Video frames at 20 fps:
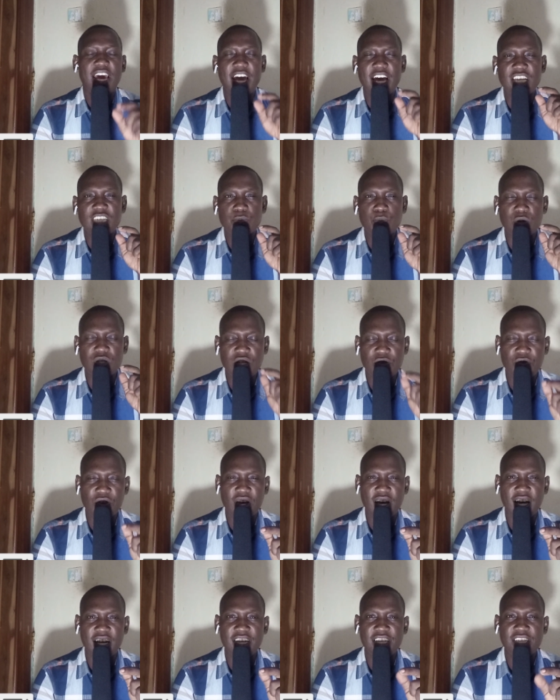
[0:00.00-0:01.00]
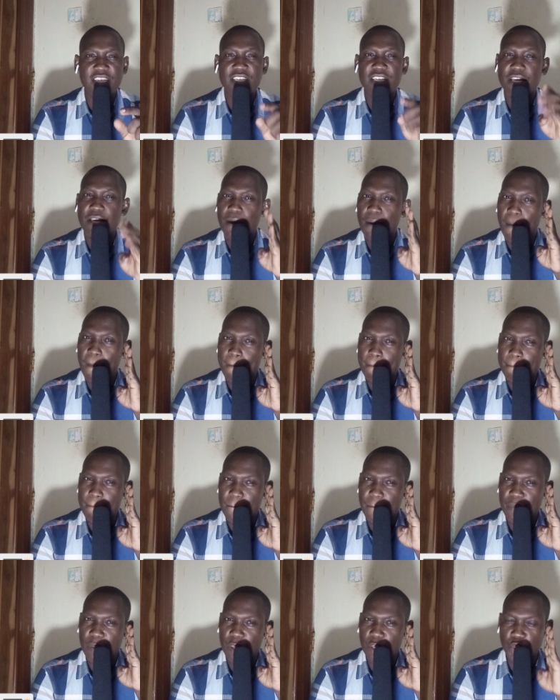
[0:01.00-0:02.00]
and specifically
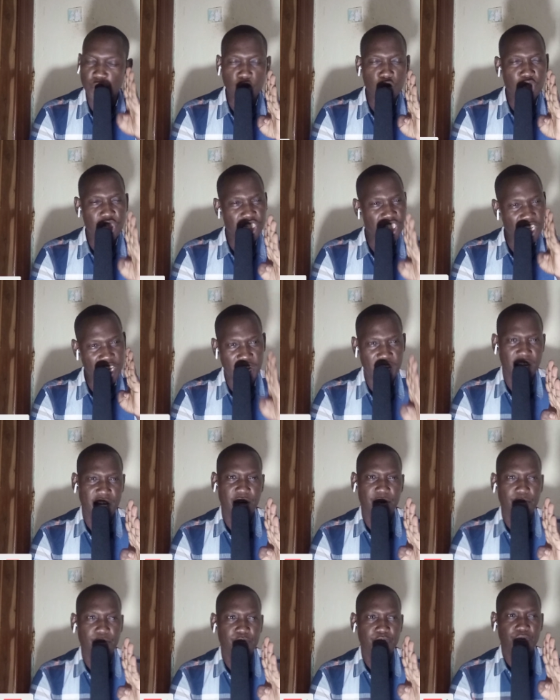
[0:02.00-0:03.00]
UDA.